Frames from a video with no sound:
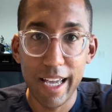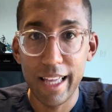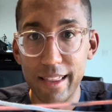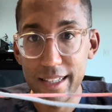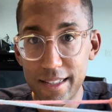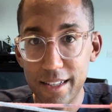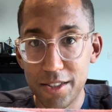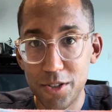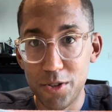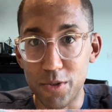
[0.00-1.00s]
This
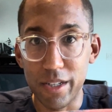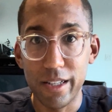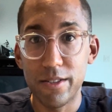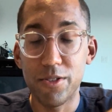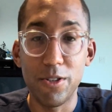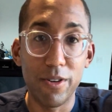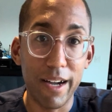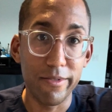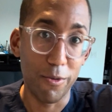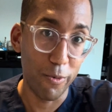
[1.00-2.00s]
lets you do it so you don't
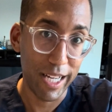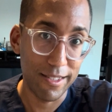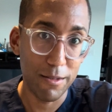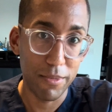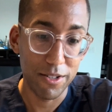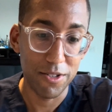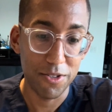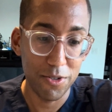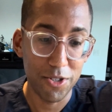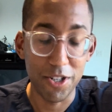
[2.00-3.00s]
have to waste a bunch of
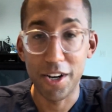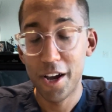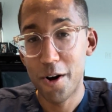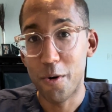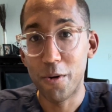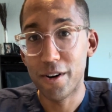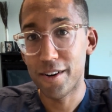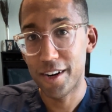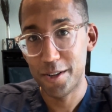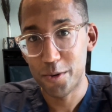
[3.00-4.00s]
suture
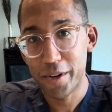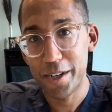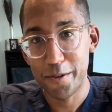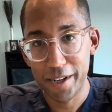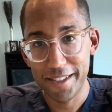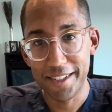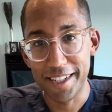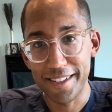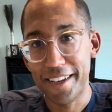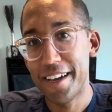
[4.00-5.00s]
or annoy your
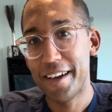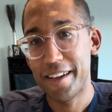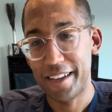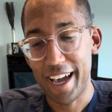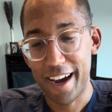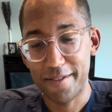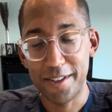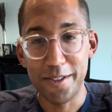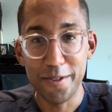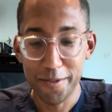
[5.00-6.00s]
resident after
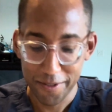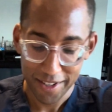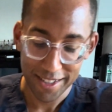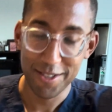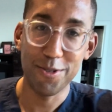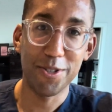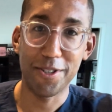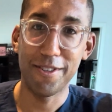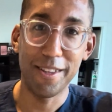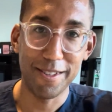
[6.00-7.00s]
you've
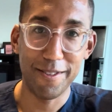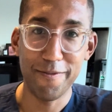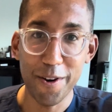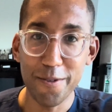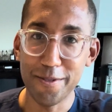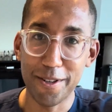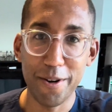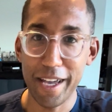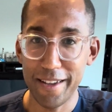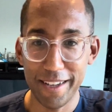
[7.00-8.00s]
sutured the phone
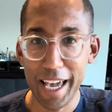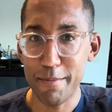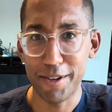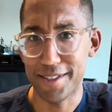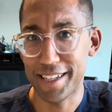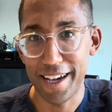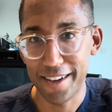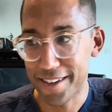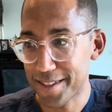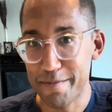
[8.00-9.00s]
cable together
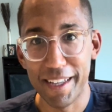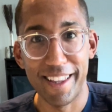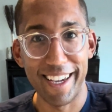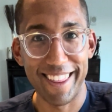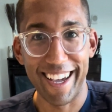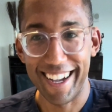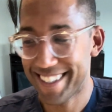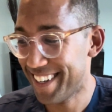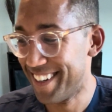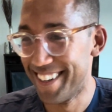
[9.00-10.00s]
or something like
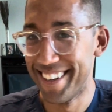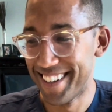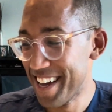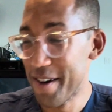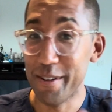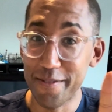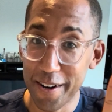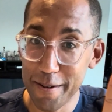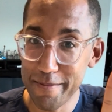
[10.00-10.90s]
that. We've all